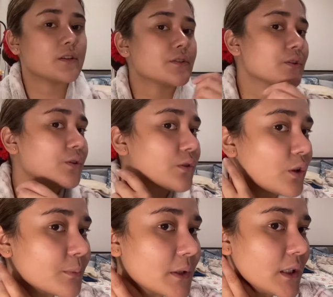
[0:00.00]
So
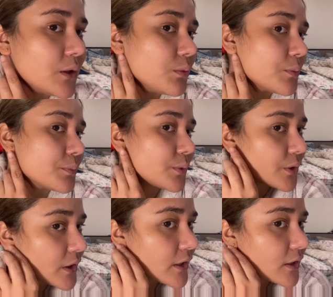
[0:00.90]
normally we
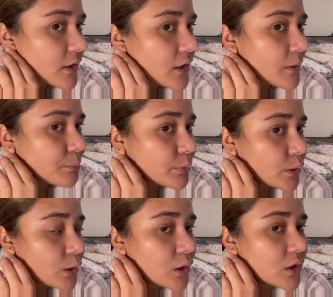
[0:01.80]
put a
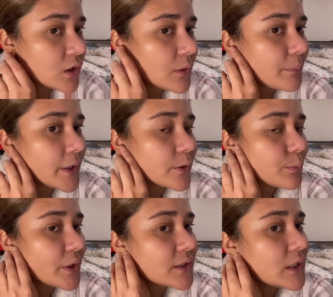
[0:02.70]
pearl, pero
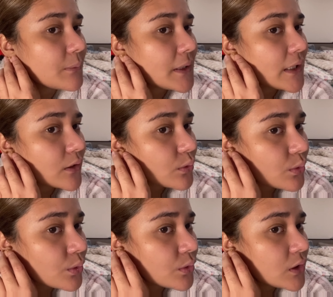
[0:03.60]
pwede naman ng
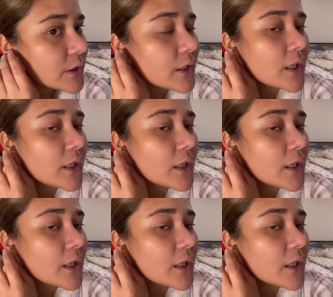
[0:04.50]
gold.